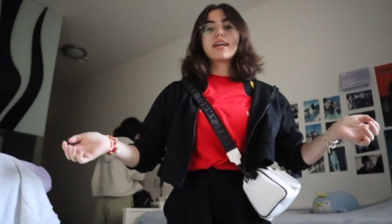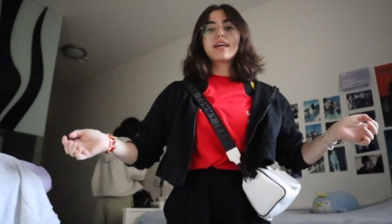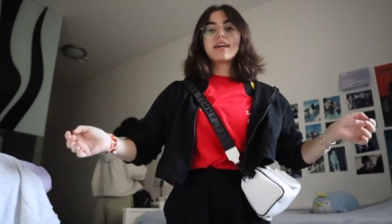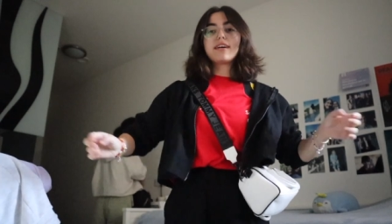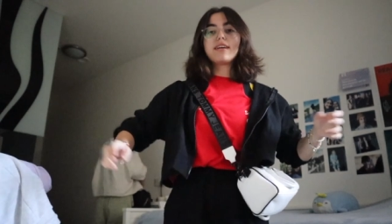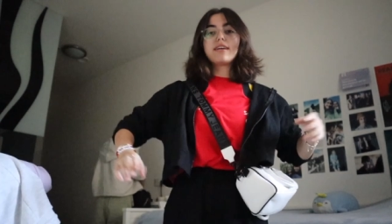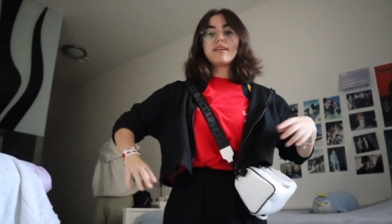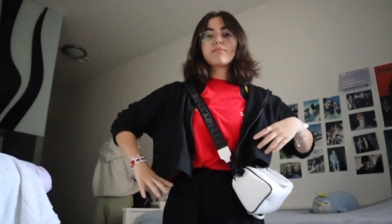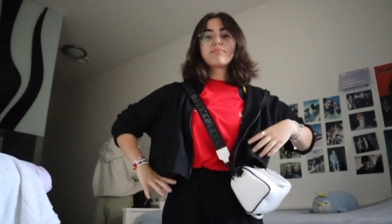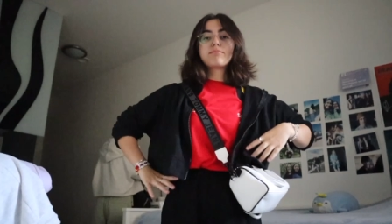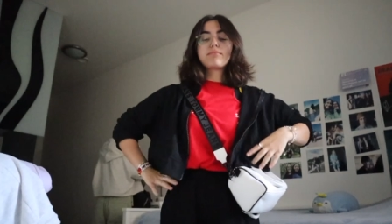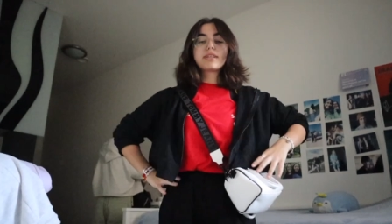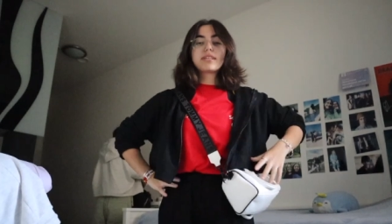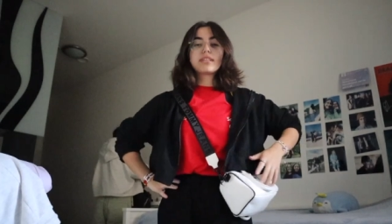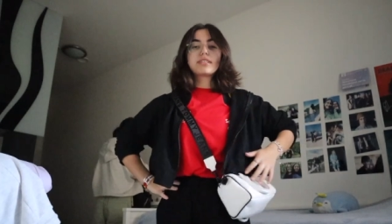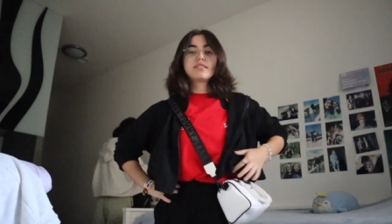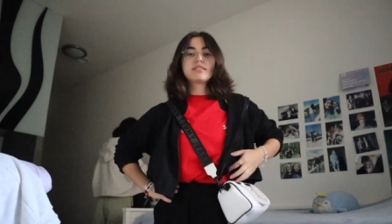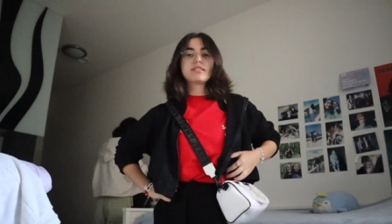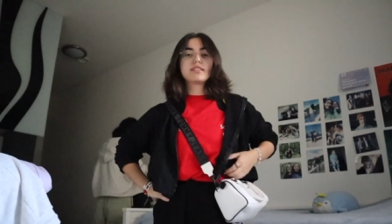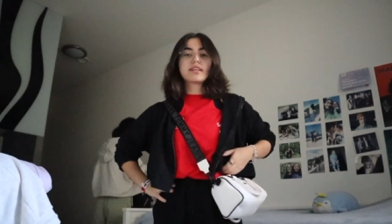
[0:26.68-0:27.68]
um,
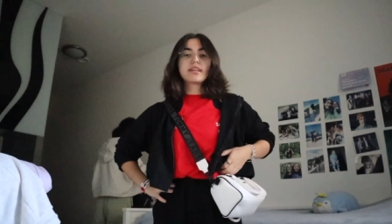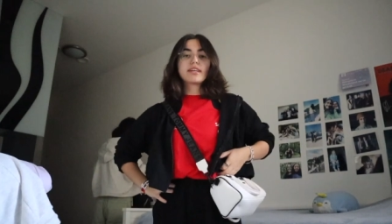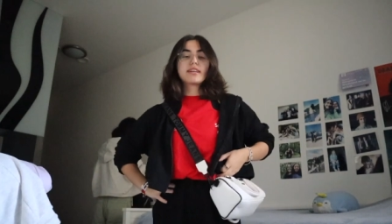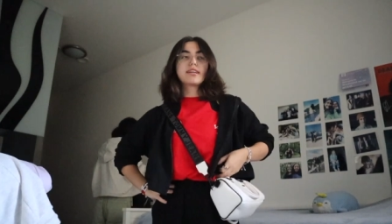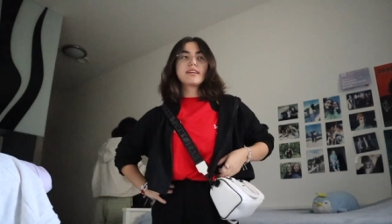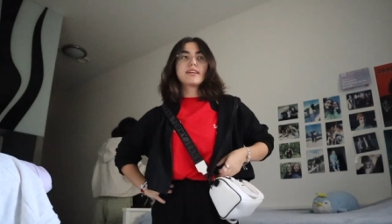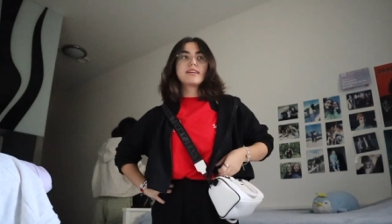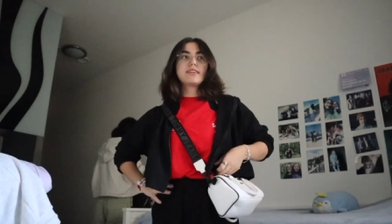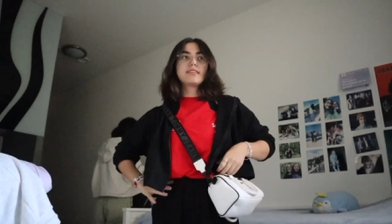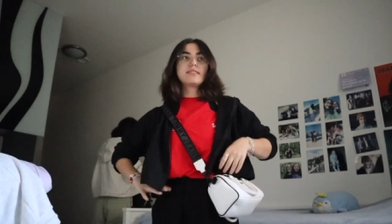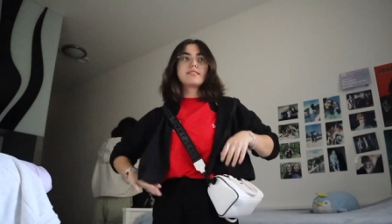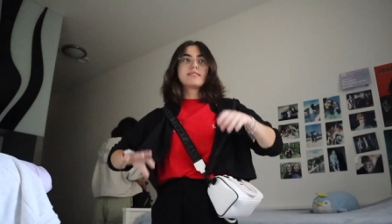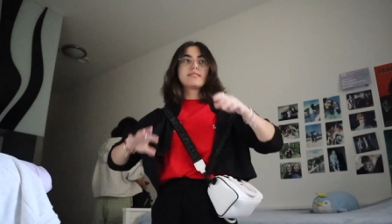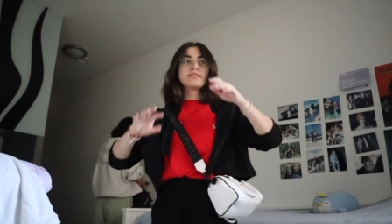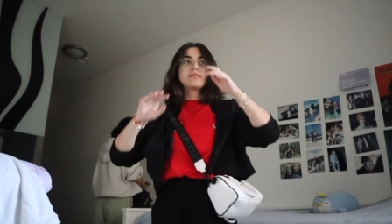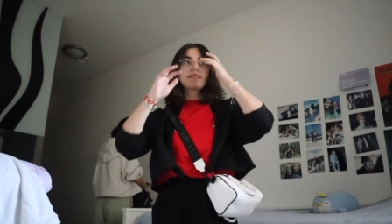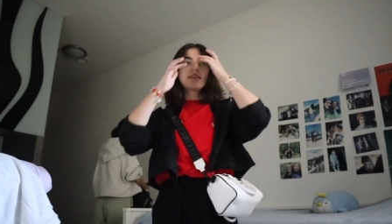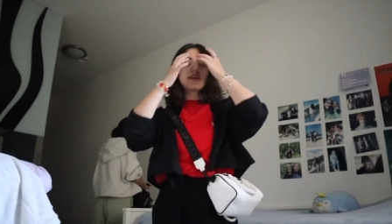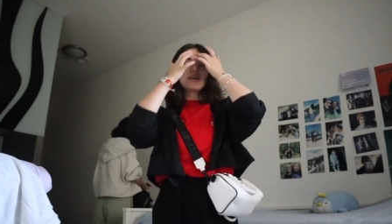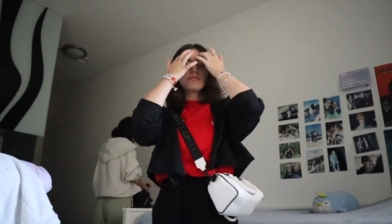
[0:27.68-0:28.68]
because today
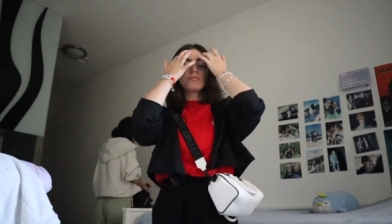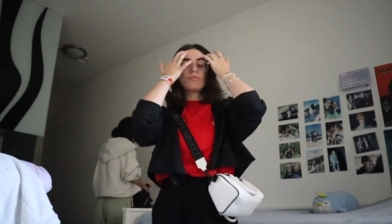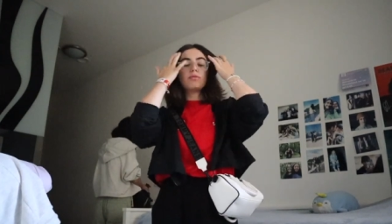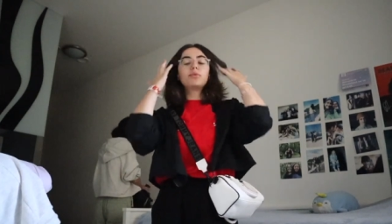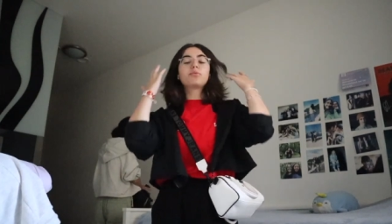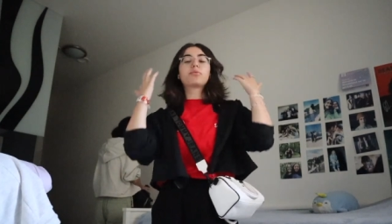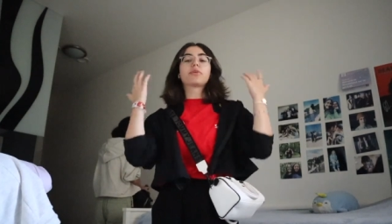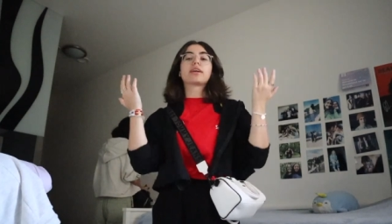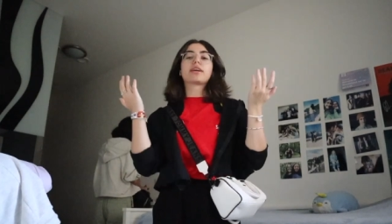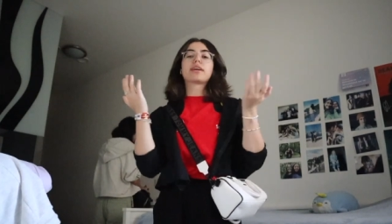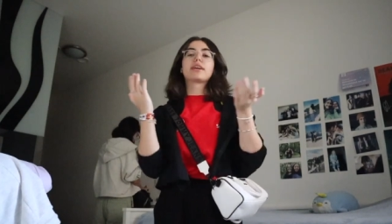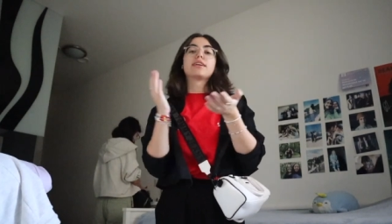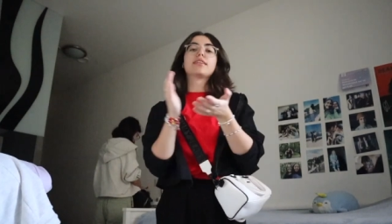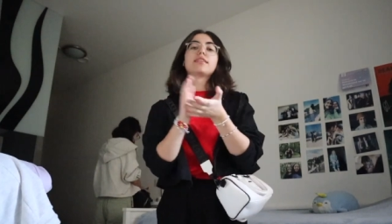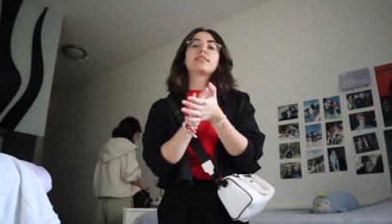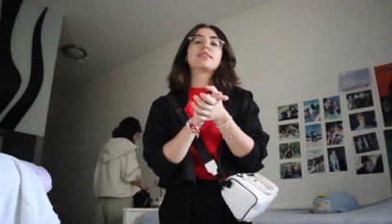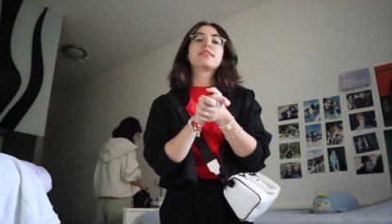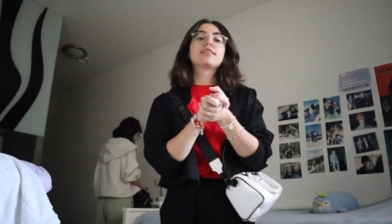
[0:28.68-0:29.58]
is F1 weekend.